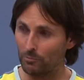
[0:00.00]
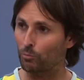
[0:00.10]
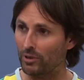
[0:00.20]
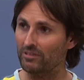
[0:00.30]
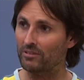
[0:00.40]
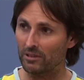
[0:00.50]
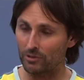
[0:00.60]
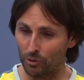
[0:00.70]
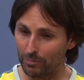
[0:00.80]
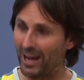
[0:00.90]
with
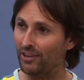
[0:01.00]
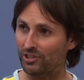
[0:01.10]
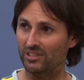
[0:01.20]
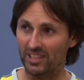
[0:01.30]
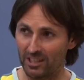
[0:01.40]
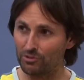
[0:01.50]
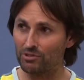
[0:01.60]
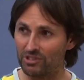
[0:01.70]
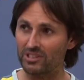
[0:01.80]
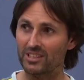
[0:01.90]
your passion,
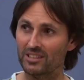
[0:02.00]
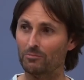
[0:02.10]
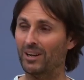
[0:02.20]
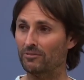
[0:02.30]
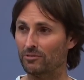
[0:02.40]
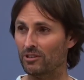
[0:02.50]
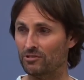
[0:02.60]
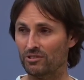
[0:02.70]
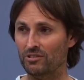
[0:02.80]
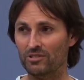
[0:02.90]
interested in one of
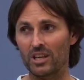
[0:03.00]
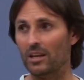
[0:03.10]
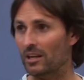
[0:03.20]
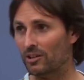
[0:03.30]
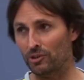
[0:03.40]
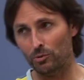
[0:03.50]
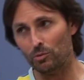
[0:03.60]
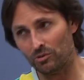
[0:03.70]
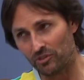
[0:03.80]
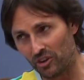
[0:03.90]
God's truths, you
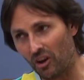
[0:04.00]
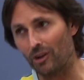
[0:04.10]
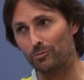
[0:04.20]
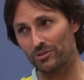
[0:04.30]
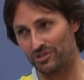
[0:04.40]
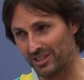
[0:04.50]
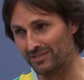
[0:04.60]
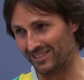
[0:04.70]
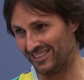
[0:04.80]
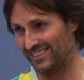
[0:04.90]
will not
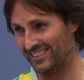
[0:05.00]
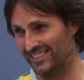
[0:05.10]
receive it.